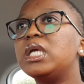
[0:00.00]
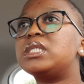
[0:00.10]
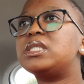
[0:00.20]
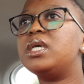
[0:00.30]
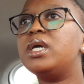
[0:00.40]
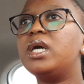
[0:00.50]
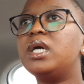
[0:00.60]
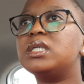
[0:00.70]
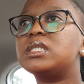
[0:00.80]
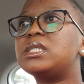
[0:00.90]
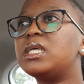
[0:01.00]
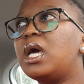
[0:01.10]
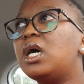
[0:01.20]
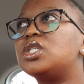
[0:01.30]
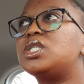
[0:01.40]
see her, see
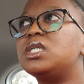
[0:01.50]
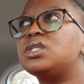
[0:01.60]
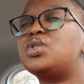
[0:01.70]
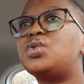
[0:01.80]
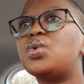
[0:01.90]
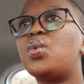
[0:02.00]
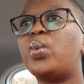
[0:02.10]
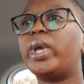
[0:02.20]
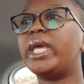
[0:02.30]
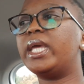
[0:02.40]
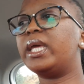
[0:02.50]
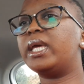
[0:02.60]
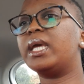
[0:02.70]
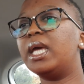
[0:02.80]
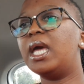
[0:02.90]
how she's doing,